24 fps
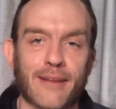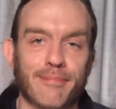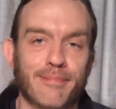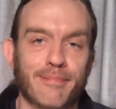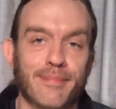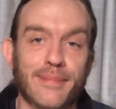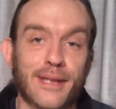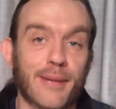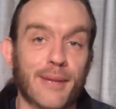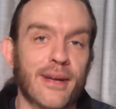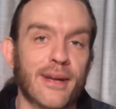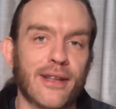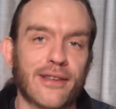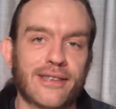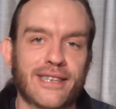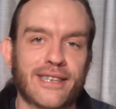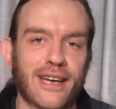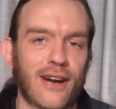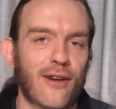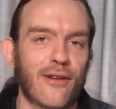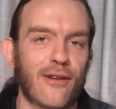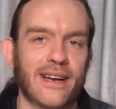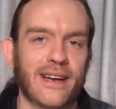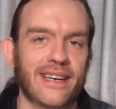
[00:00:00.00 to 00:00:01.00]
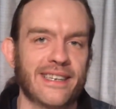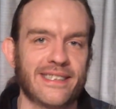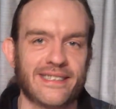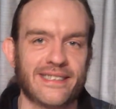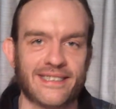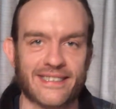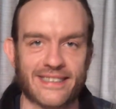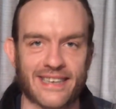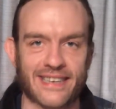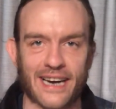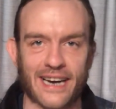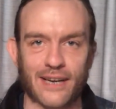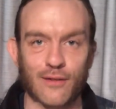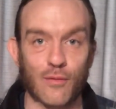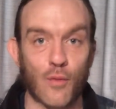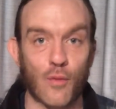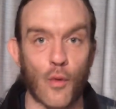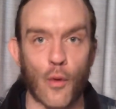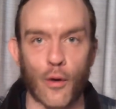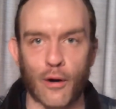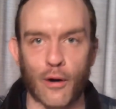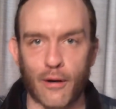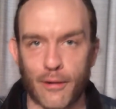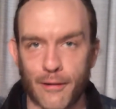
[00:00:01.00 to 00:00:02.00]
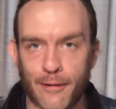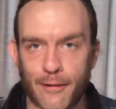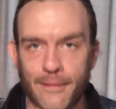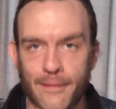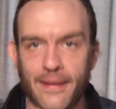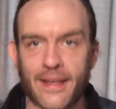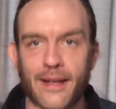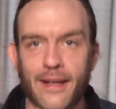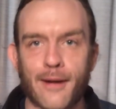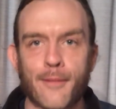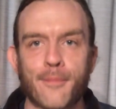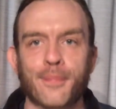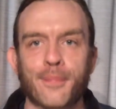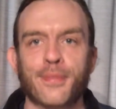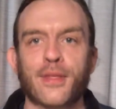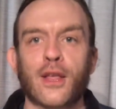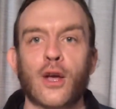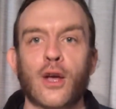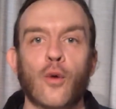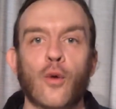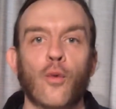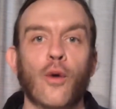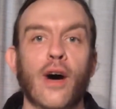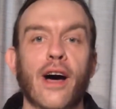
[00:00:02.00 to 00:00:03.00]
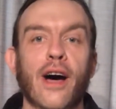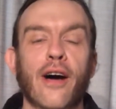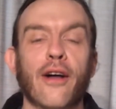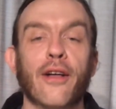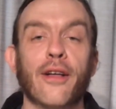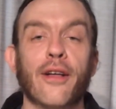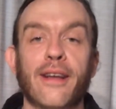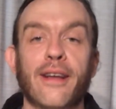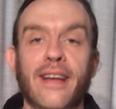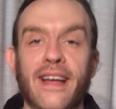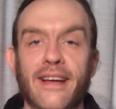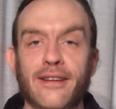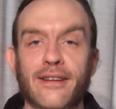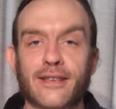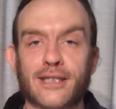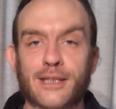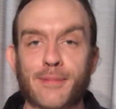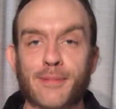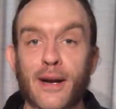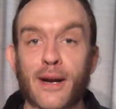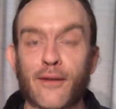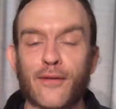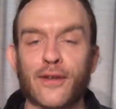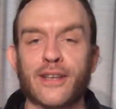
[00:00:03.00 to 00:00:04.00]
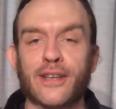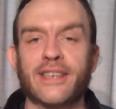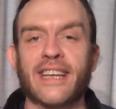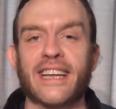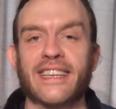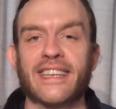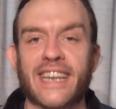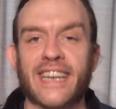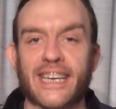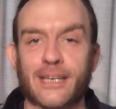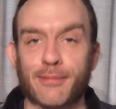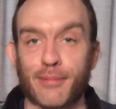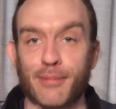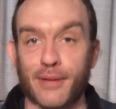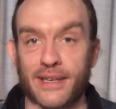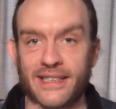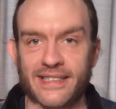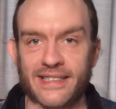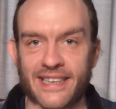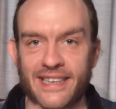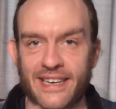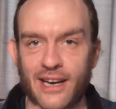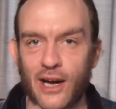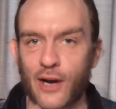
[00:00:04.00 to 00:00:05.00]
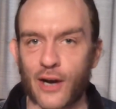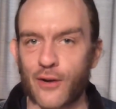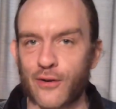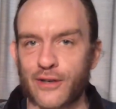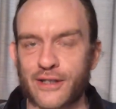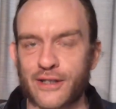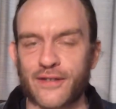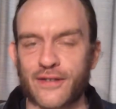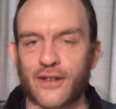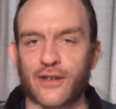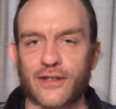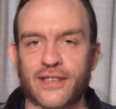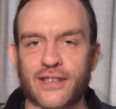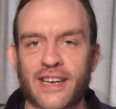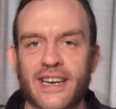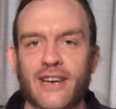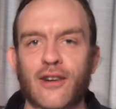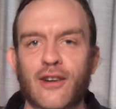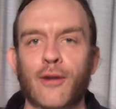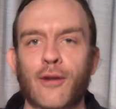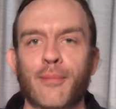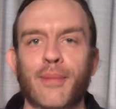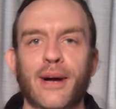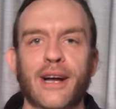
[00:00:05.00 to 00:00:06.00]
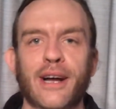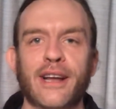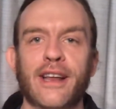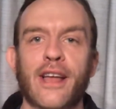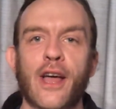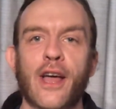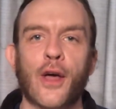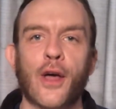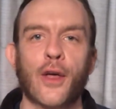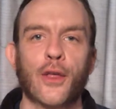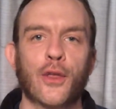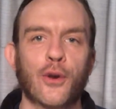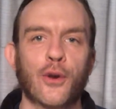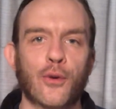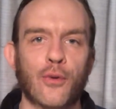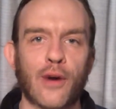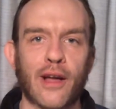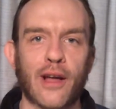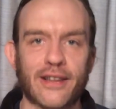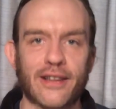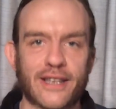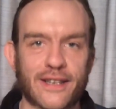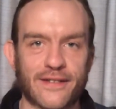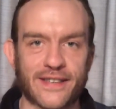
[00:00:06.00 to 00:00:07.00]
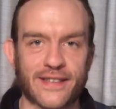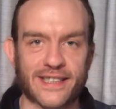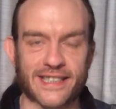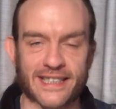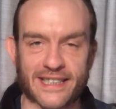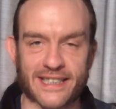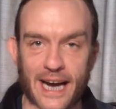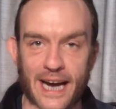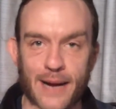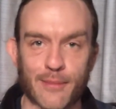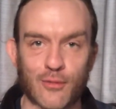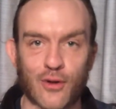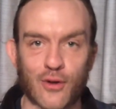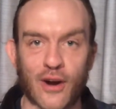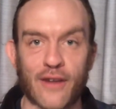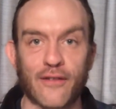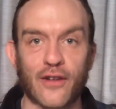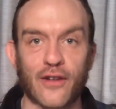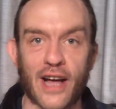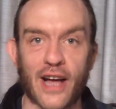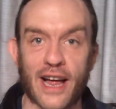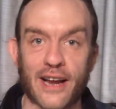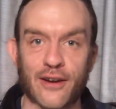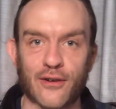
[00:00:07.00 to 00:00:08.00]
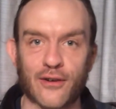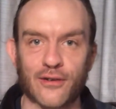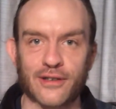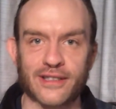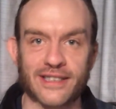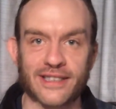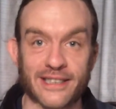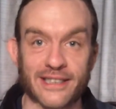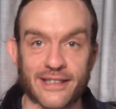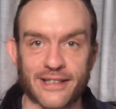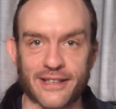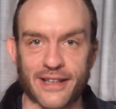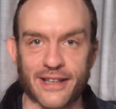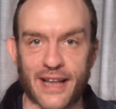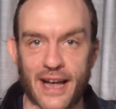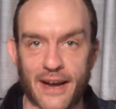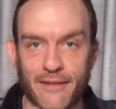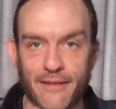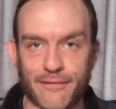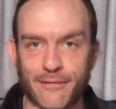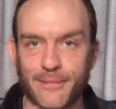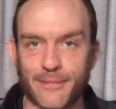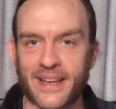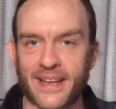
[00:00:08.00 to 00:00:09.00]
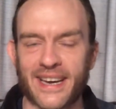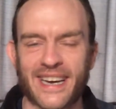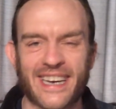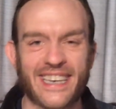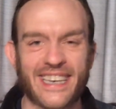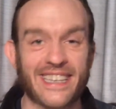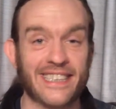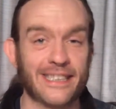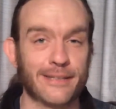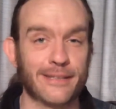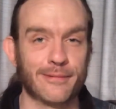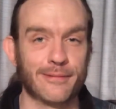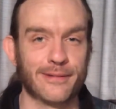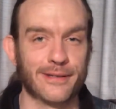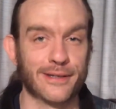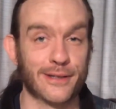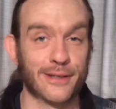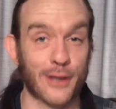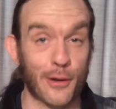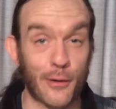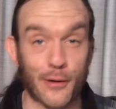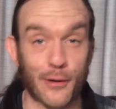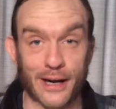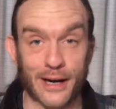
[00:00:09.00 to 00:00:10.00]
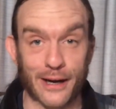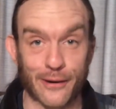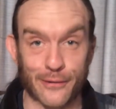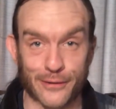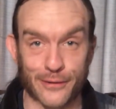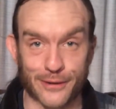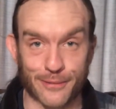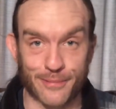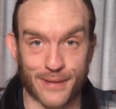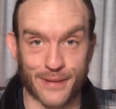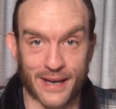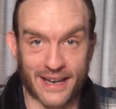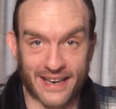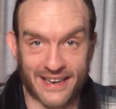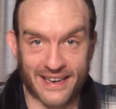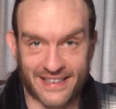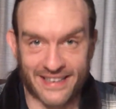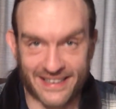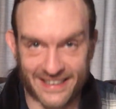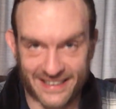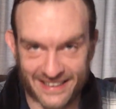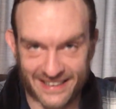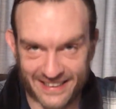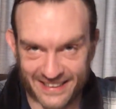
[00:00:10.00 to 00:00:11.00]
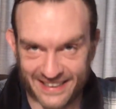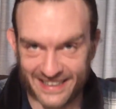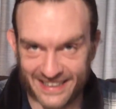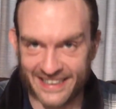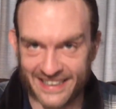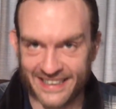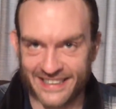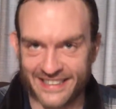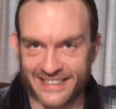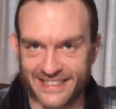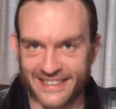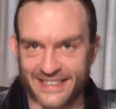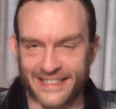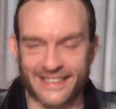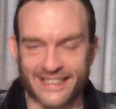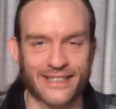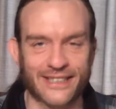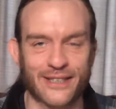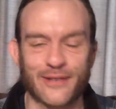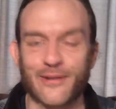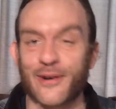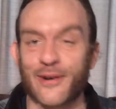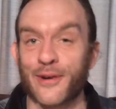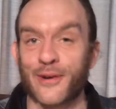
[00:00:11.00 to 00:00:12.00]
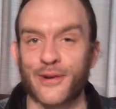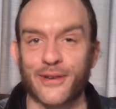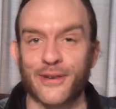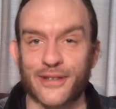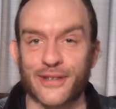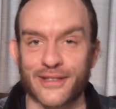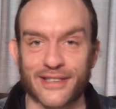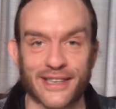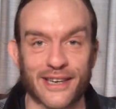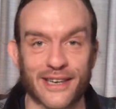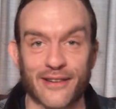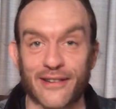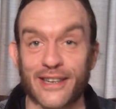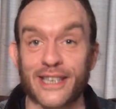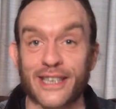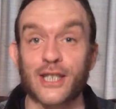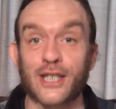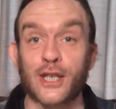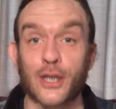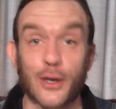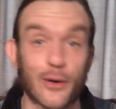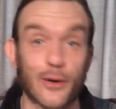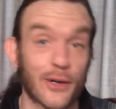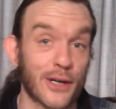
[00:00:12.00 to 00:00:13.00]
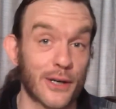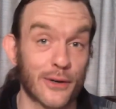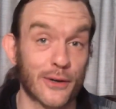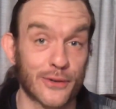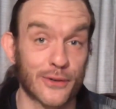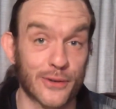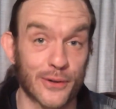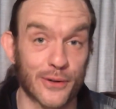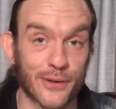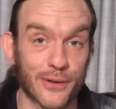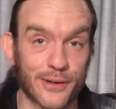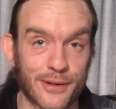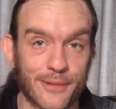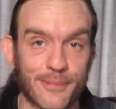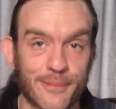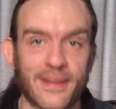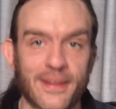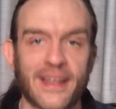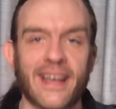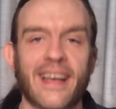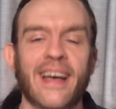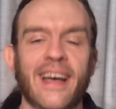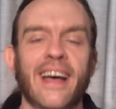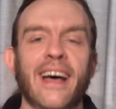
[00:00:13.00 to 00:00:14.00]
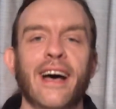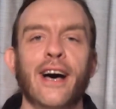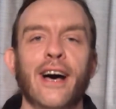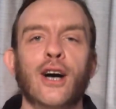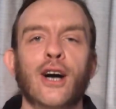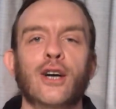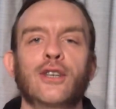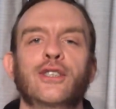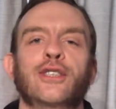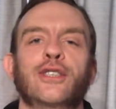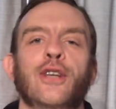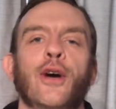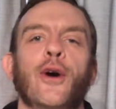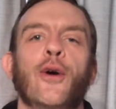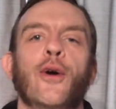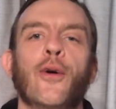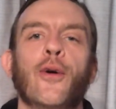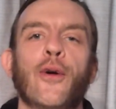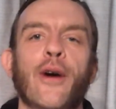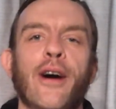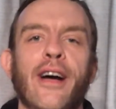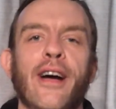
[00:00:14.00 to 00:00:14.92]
the military and kind of war. Well, Speaker for the Dead takes place like hundreds of years later, but through relativistic time travel, Ender is still alive. He's 30 or something. like 200 years later, he's 30 years old. So,